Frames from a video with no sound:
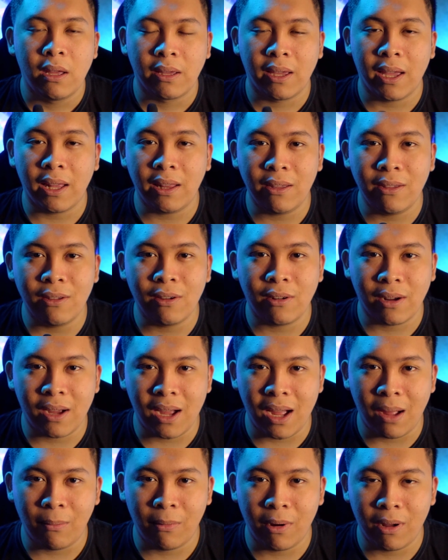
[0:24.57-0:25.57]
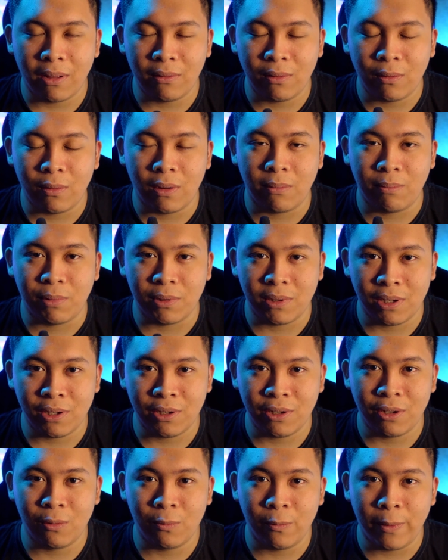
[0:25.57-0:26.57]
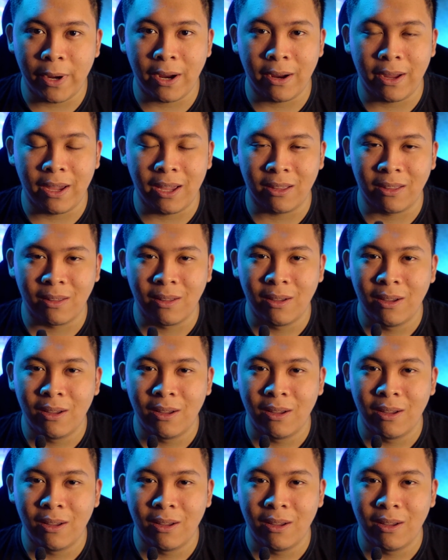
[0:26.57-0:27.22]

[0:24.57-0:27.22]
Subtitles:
Getting your camera to a position where it